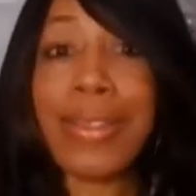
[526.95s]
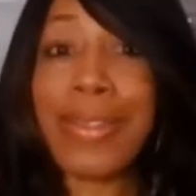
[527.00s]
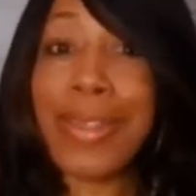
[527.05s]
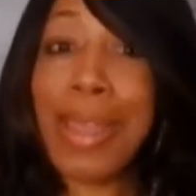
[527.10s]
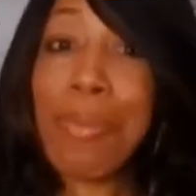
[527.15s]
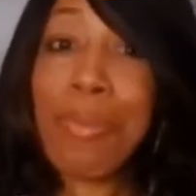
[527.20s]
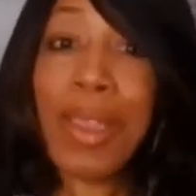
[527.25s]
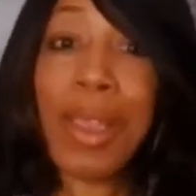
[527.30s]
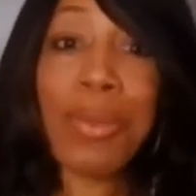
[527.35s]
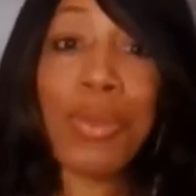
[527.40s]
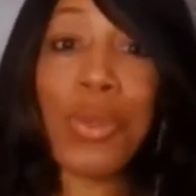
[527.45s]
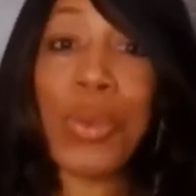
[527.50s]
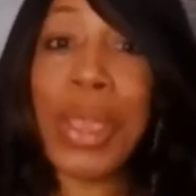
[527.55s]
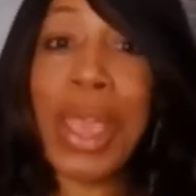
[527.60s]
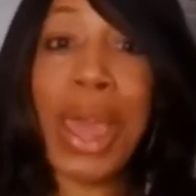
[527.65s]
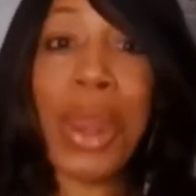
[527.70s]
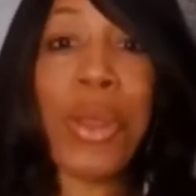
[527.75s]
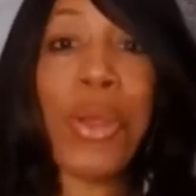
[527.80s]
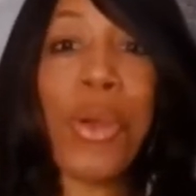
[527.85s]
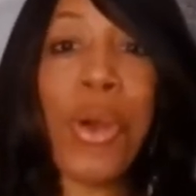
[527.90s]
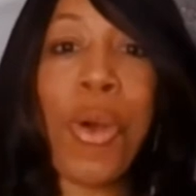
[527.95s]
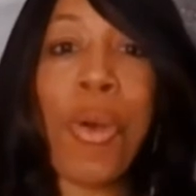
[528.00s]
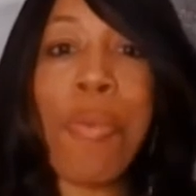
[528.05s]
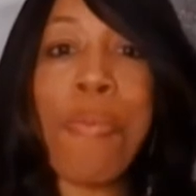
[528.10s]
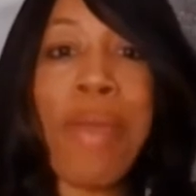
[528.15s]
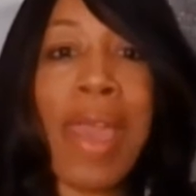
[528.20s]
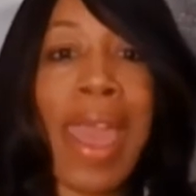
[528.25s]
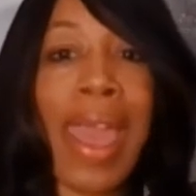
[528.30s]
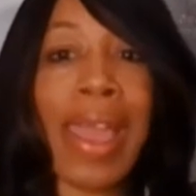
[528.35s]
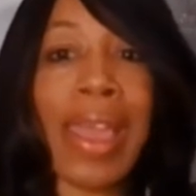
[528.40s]
sometimes we got to go
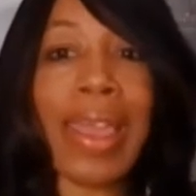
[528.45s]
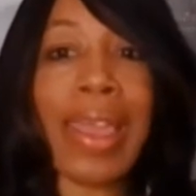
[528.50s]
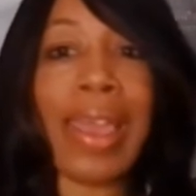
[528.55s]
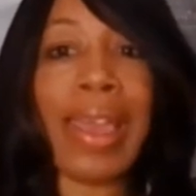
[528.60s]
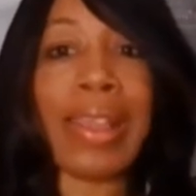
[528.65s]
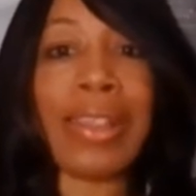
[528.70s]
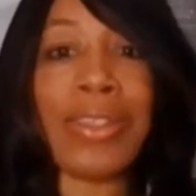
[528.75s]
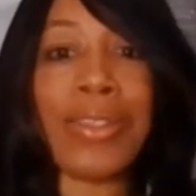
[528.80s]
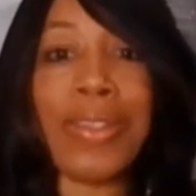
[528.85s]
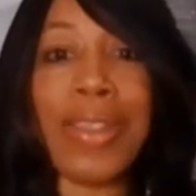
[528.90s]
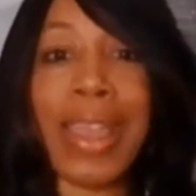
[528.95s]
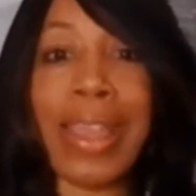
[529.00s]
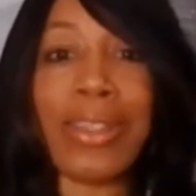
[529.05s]
back and,